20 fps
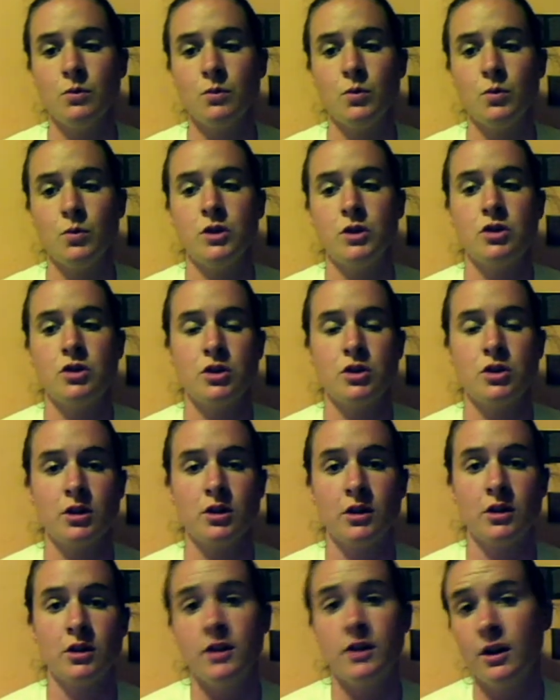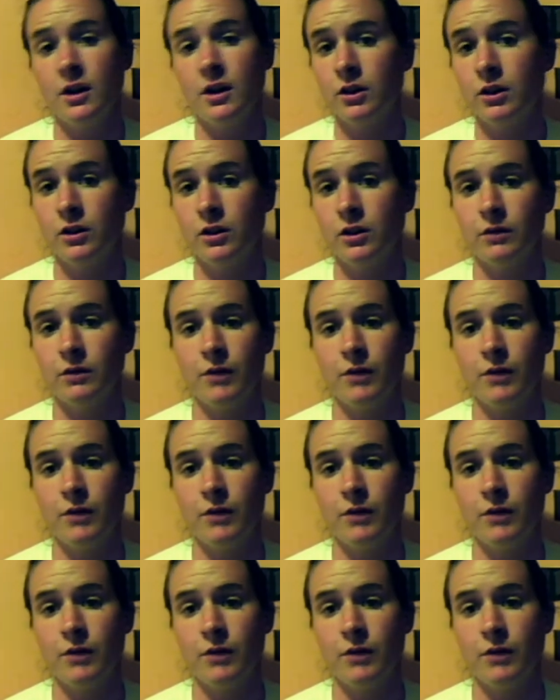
which conducts,